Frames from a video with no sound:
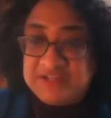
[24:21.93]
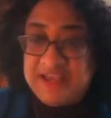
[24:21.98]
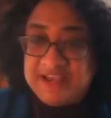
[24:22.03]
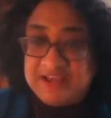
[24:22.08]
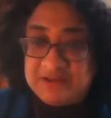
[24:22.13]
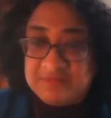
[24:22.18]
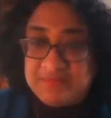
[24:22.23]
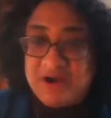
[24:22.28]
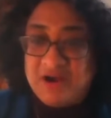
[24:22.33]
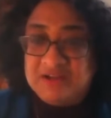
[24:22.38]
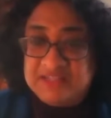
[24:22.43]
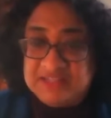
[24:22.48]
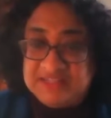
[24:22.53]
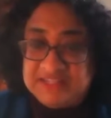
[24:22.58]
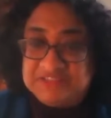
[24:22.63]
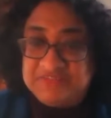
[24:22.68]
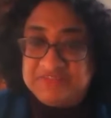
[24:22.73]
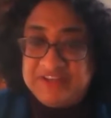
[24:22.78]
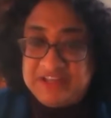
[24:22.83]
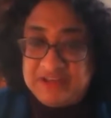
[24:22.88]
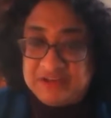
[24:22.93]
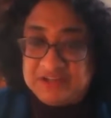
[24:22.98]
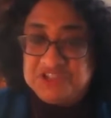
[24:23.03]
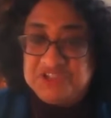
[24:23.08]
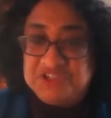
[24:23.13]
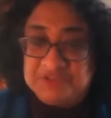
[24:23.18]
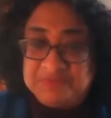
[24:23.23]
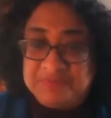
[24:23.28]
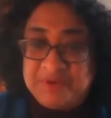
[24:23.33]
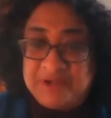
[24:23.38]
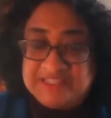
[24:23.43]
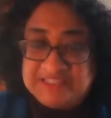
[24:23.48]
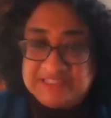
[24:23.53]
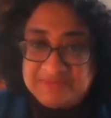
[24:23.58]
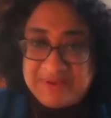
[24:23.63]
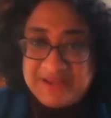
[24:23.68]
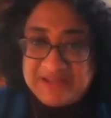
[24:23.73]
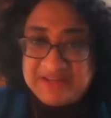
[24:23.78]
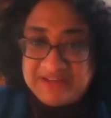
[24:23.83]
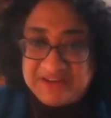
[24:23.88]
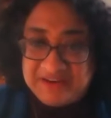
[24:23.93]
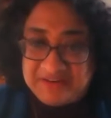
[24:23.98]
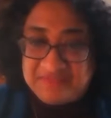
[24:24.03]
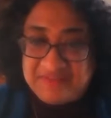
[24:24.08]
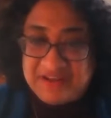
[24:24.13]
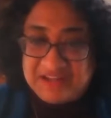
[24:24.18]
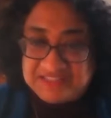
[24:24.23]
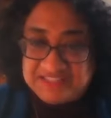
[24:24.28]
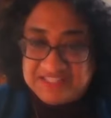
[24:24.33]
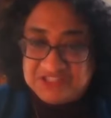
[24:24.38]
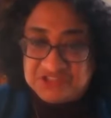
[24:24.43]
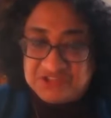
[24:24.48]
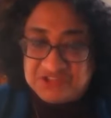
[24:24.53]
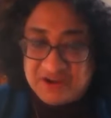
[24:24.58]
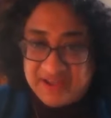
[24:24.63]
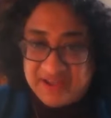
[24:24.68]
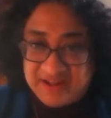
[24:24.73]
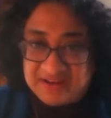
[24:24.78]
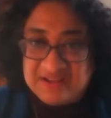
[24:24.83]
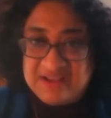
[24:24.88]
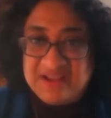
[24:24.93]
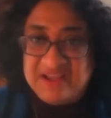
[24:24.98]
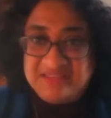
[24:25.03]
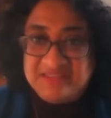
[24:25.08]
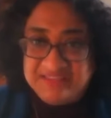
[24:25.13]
taken part in this video because she was participating in a vaccine trial.